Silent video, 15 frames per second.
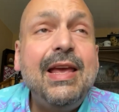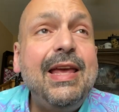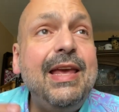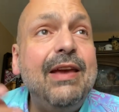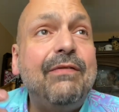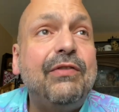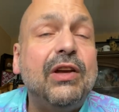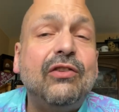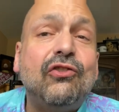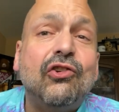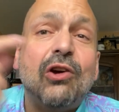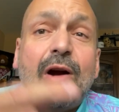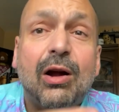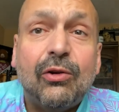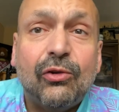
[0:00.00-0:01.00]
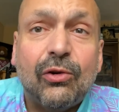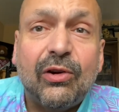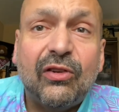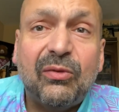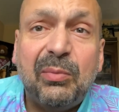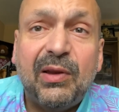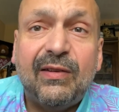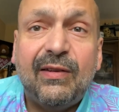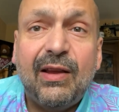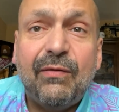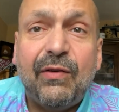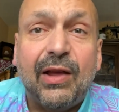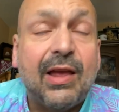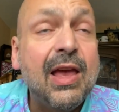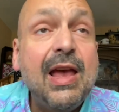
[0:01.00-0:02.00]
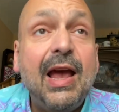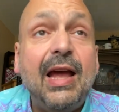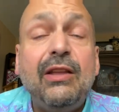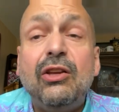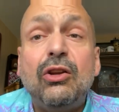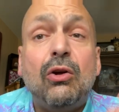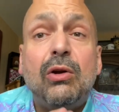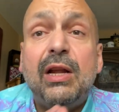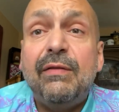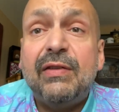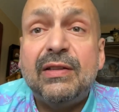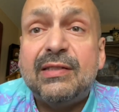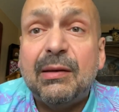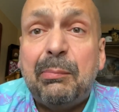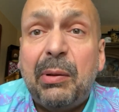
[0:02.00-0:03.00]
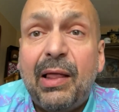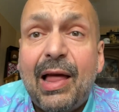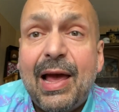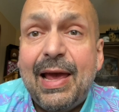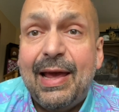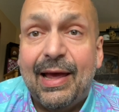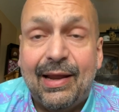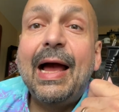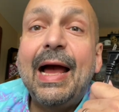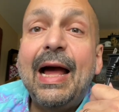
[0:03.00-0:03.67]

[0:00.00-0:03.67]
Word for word: if the charger is specific and you don't even supply it?